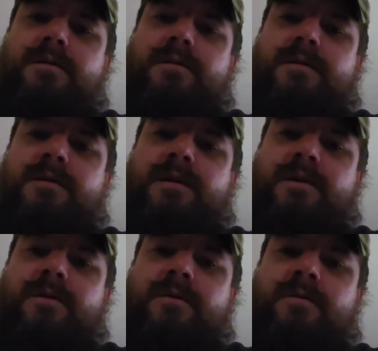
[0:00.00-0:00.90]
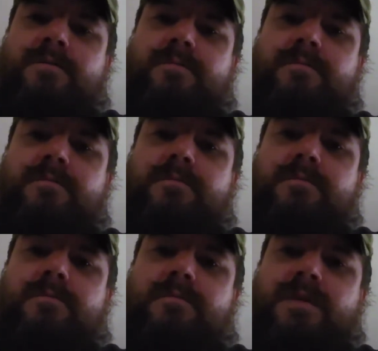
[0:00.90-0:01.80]
I called
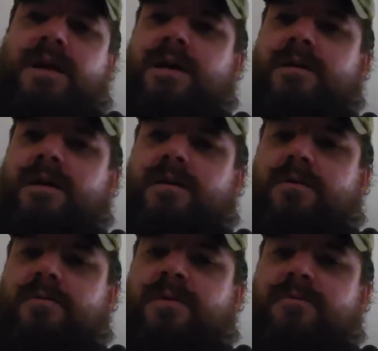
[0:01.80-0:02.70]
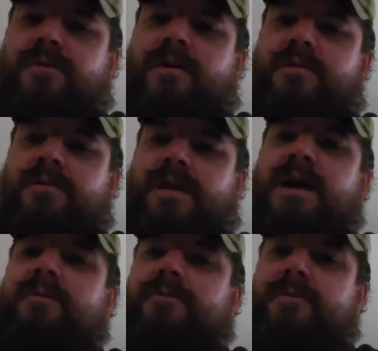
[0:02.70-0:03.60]
dad. I called my father
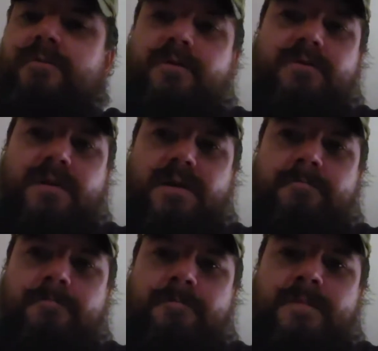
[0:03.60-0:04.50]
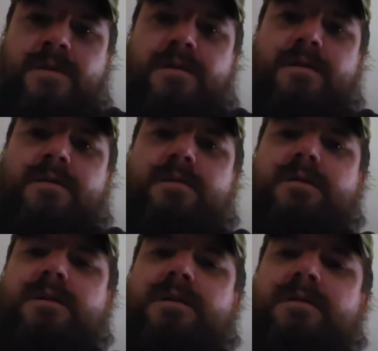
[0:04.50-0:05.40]
dad for the first time,
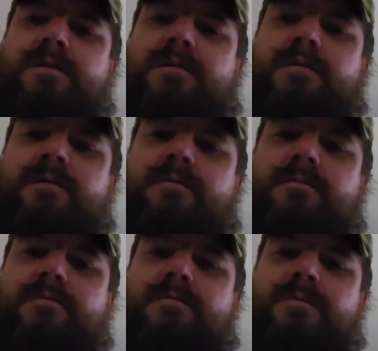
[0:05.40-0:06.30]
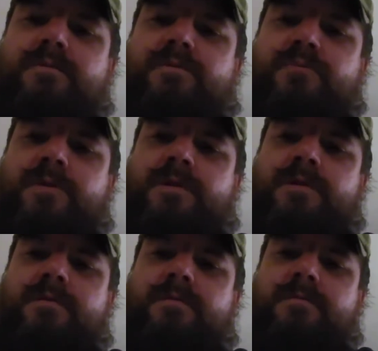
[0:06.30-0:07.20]
and it was a
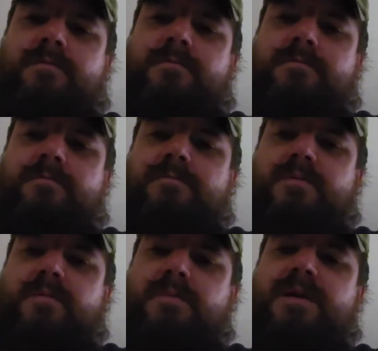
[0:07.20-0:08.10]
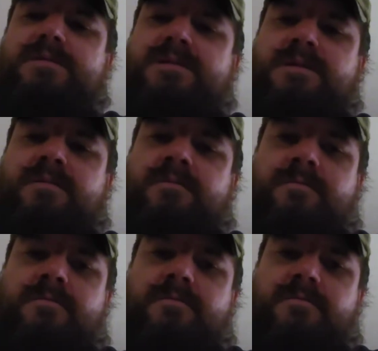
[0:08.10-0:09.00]
pretty amazing
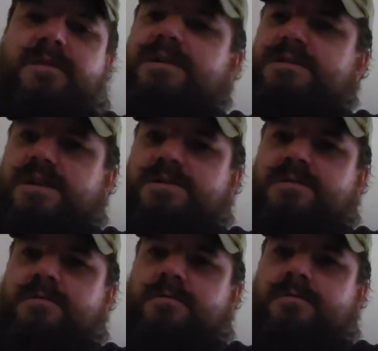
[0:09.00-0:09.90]
realization,